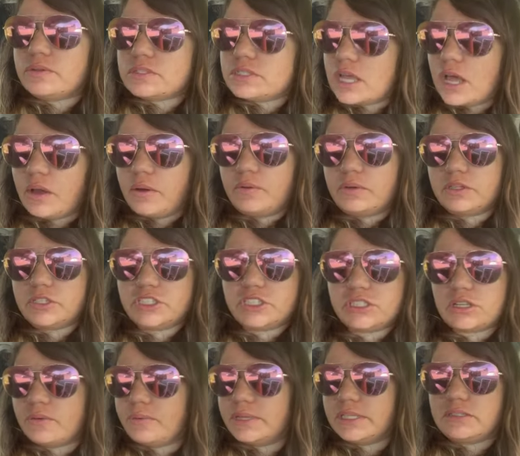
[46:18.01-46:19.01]
so
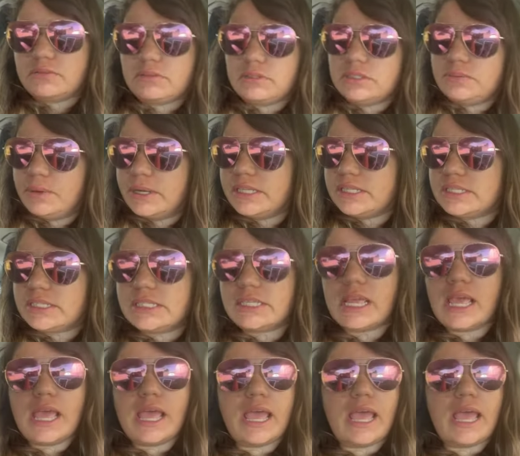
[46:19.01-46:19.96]
she's always doing sprints